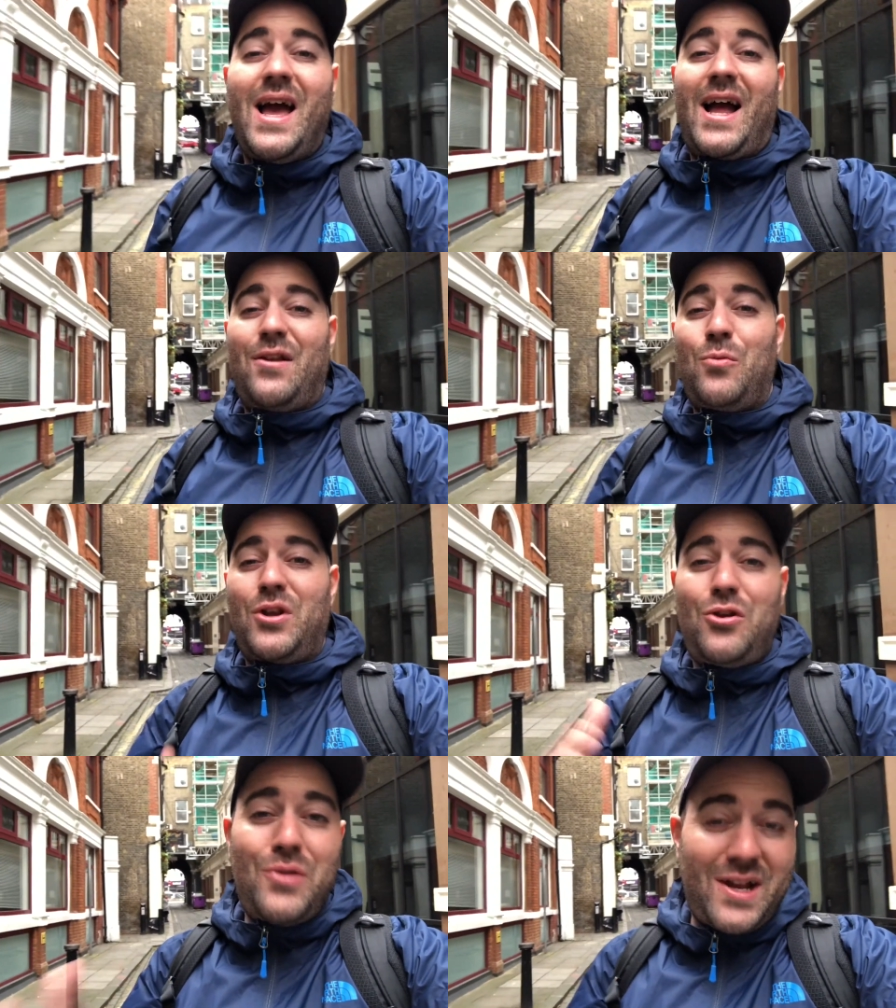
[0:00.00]
And
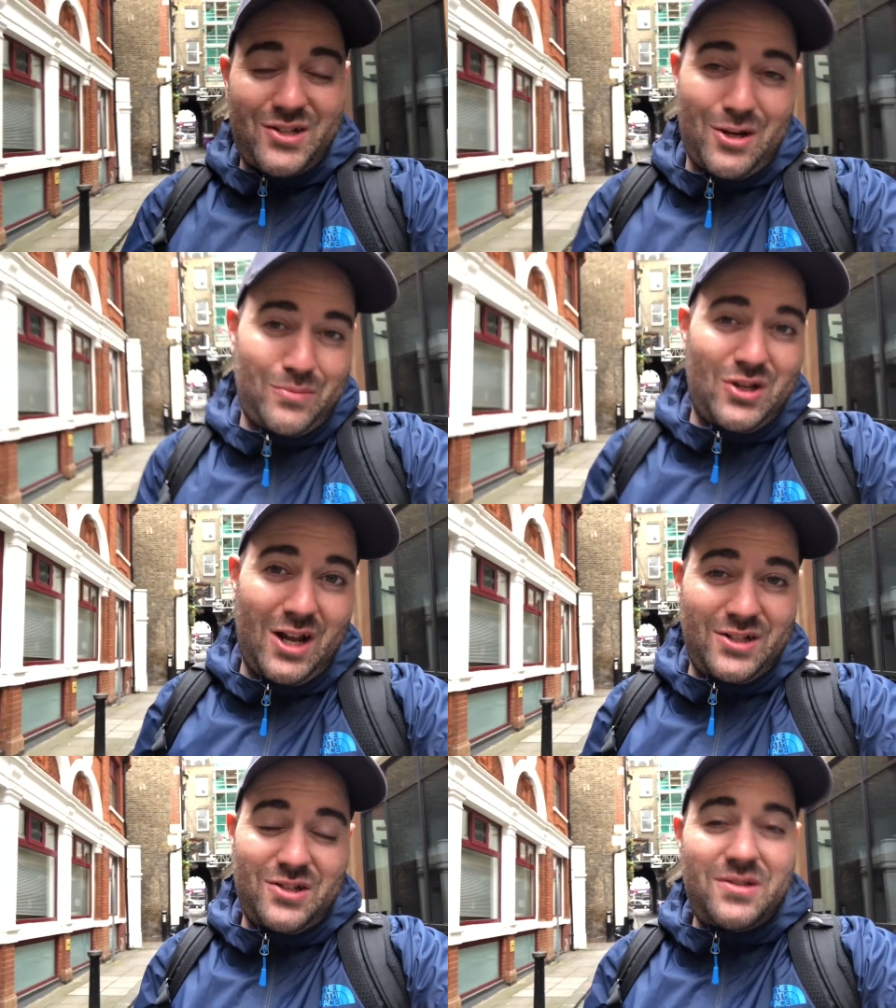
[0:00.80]
when you next come to
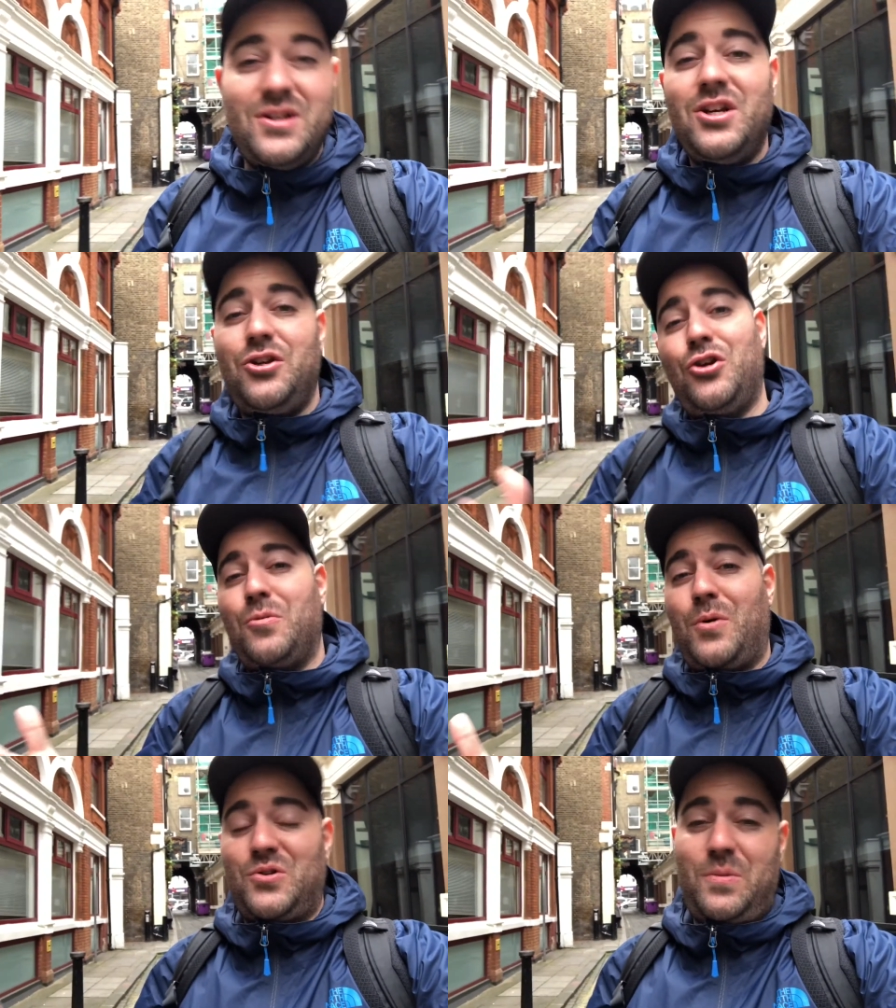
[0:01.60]
London, you
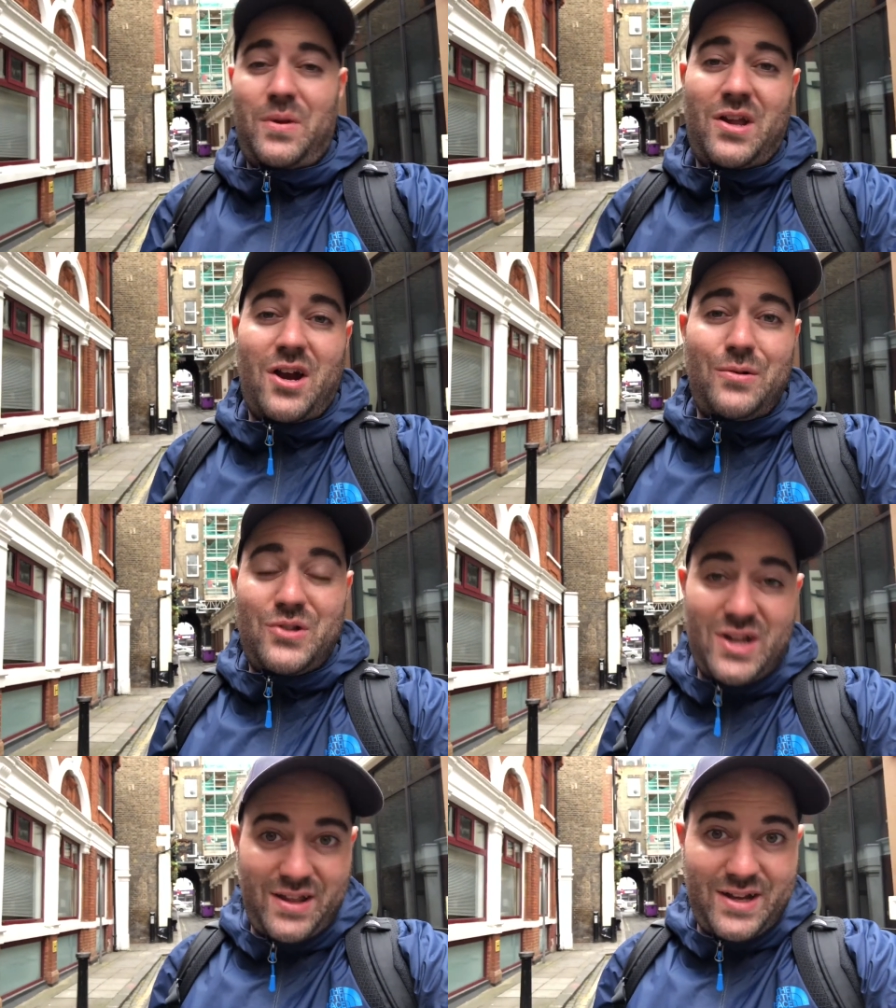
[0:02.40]
could possibly go
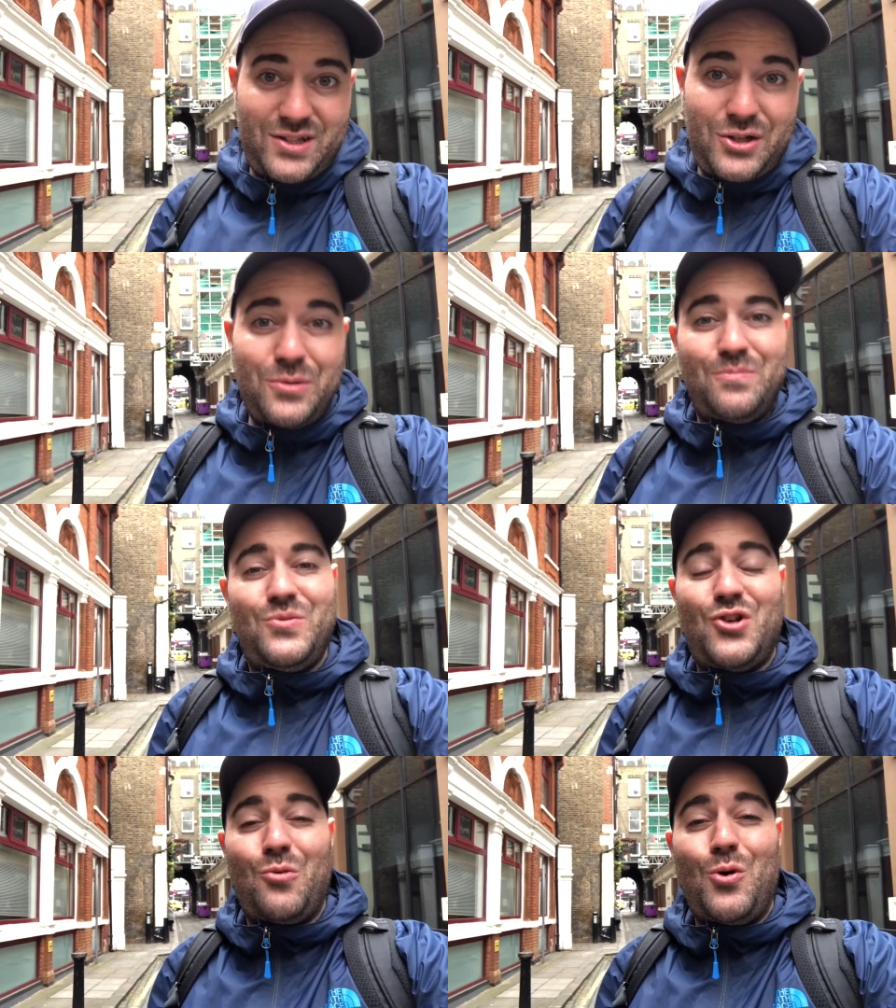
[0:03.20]
stay there too.
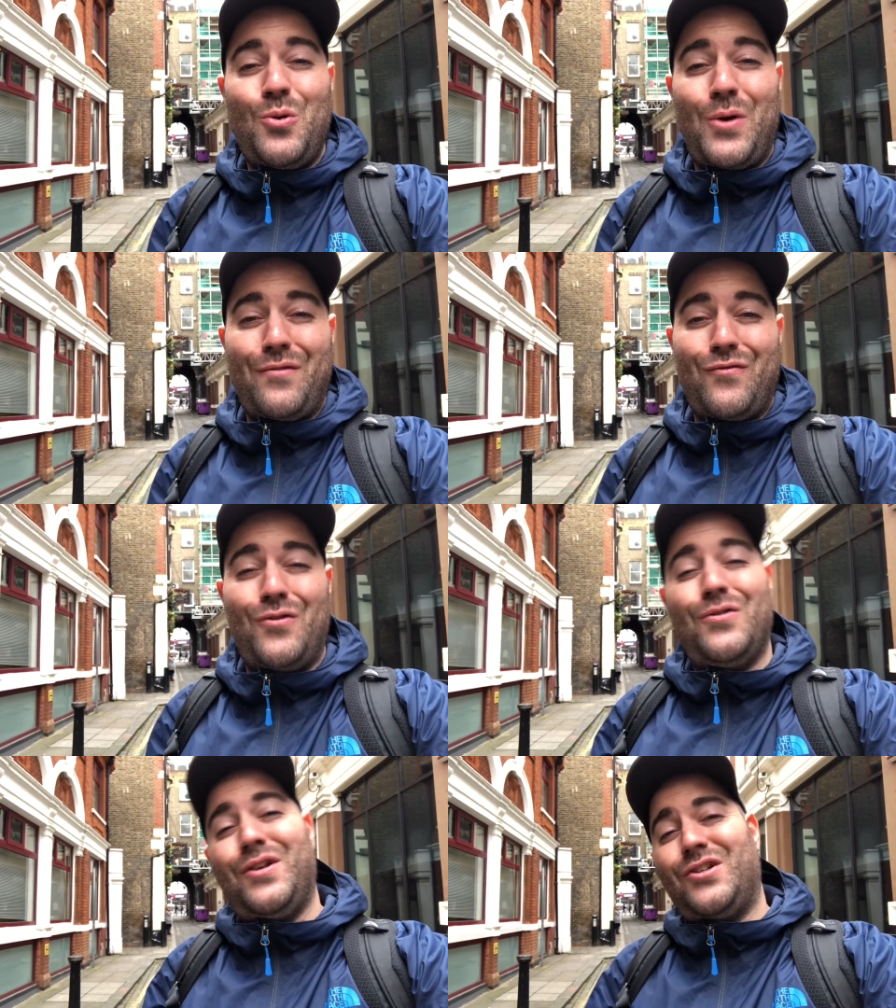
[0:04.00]
So what are you waiting
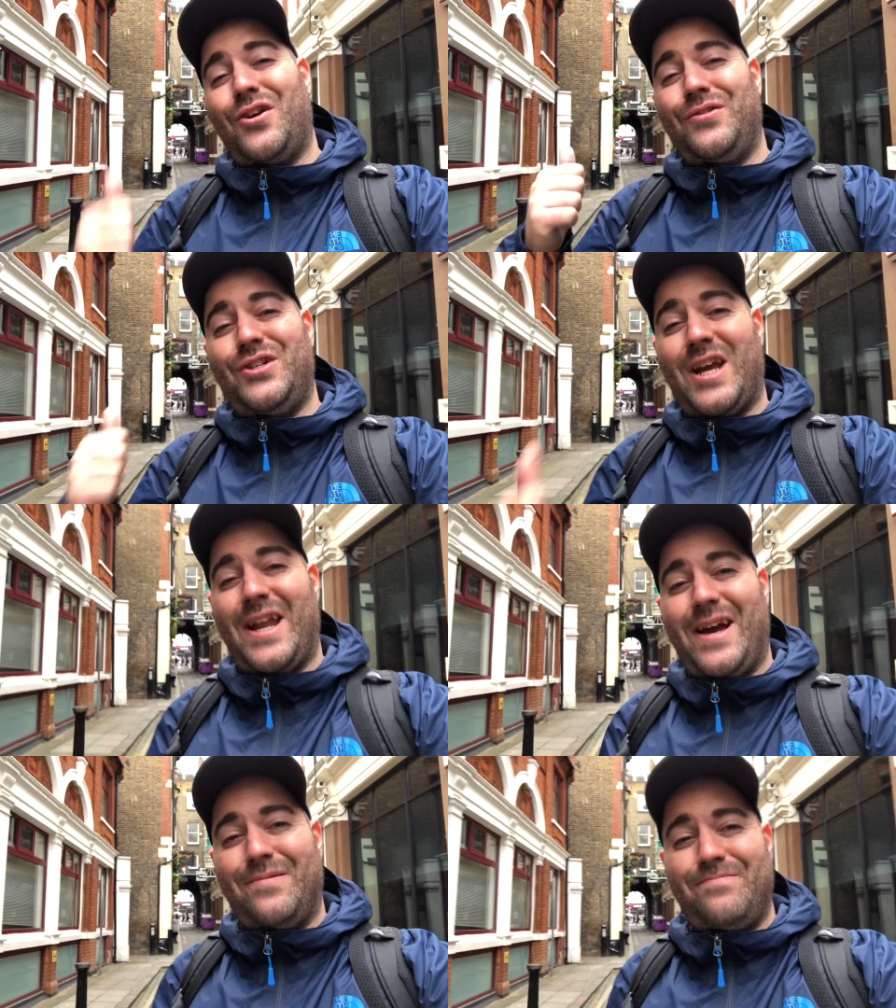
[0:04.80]
for? Let's go check
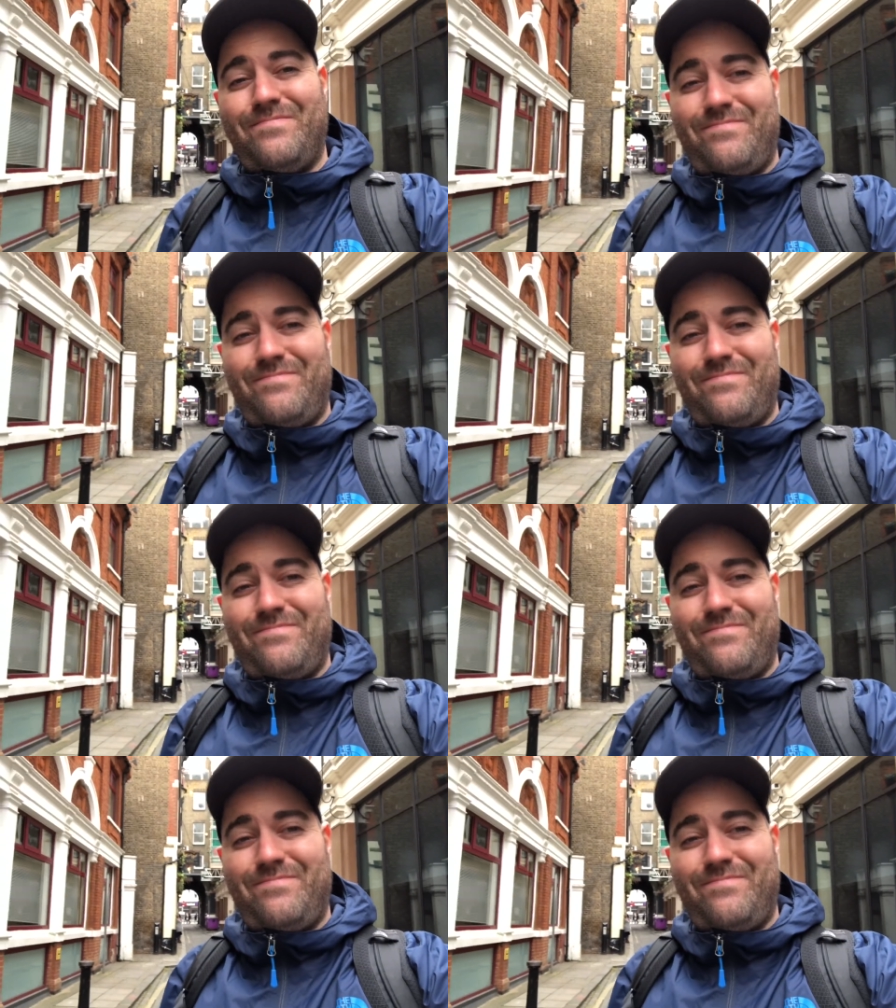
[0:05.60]
it out.